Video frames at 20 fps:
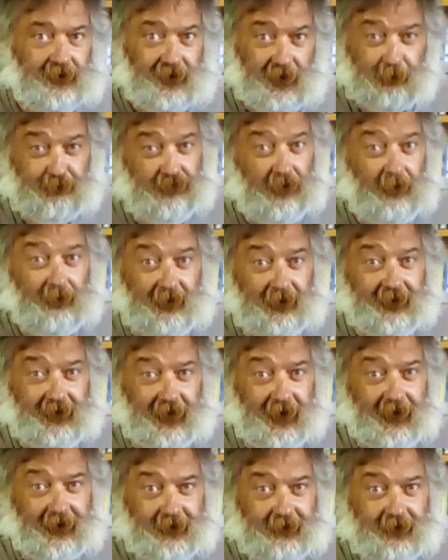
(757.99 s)
they're probably
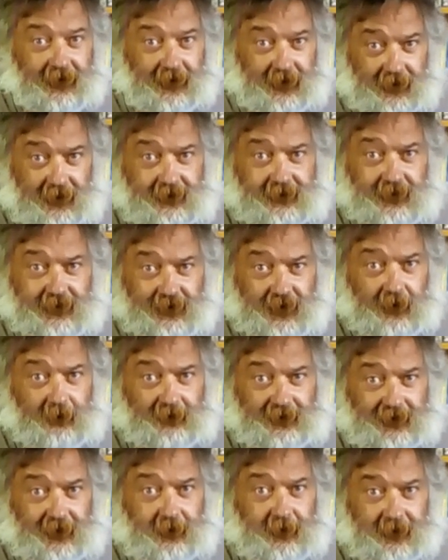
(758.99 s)
deactivated, because the
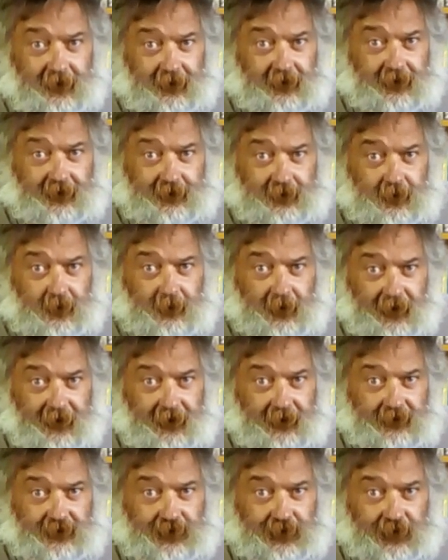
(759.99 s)
Germans know a thing or two about
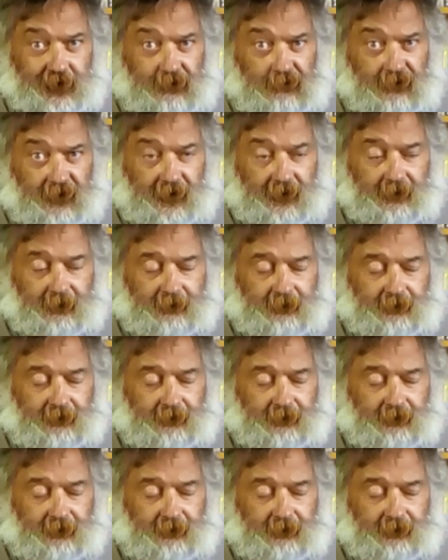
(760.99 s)
engineering.